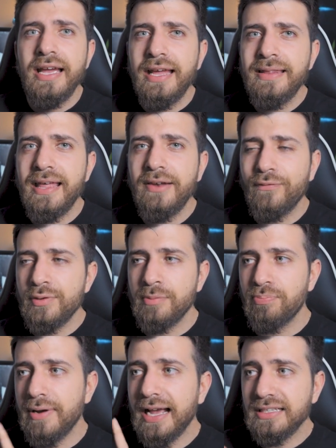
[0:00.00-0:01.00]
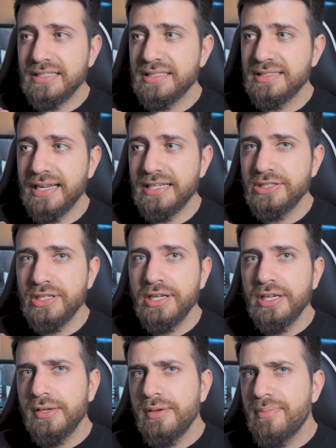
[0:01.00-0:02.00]
And then for the practice stage,
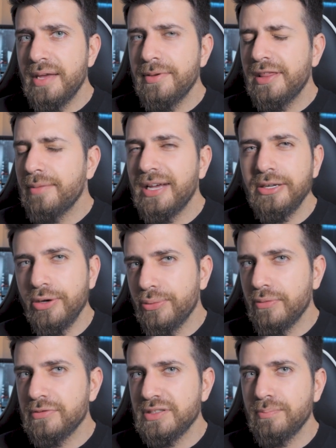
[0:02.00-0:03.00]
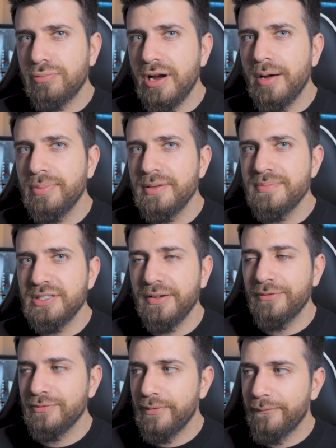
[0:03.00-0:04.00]
maybe they might go through some problems
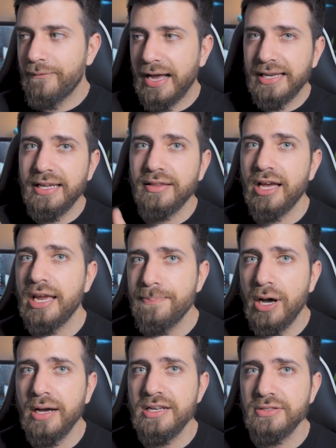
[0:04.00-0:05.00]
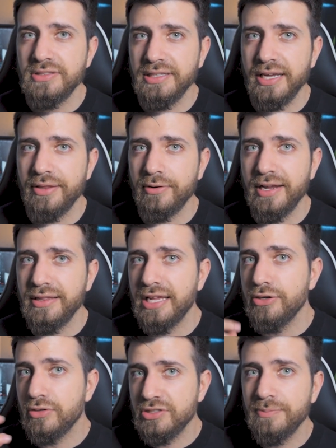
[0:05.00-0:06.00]
of finding the hypotenuse together, and
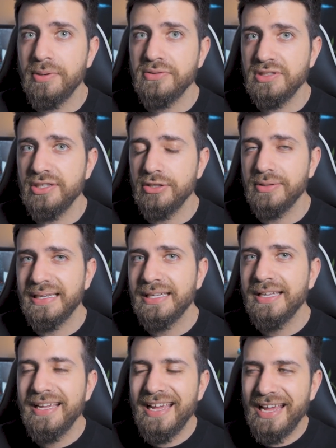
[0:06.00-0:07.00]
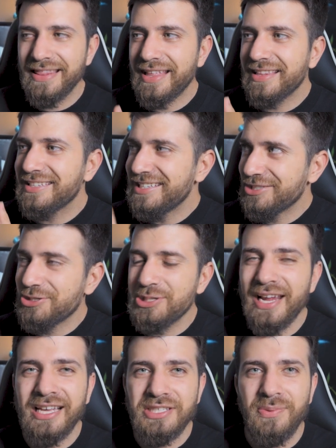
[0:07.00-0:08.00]
then you're supposed to do it, and then the teacher
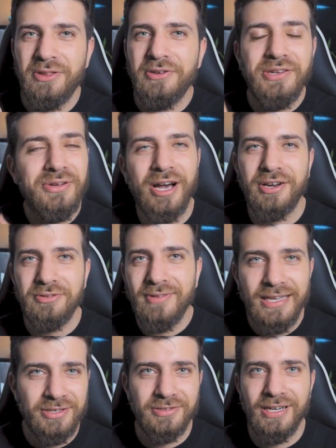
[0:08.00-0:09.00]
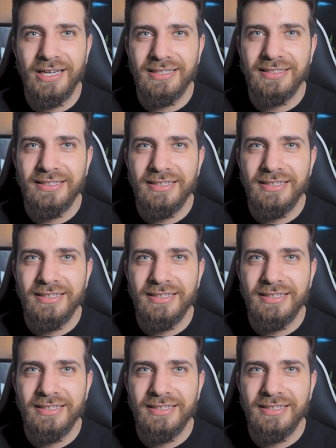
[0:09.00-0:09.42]
checks whether you got it right or not.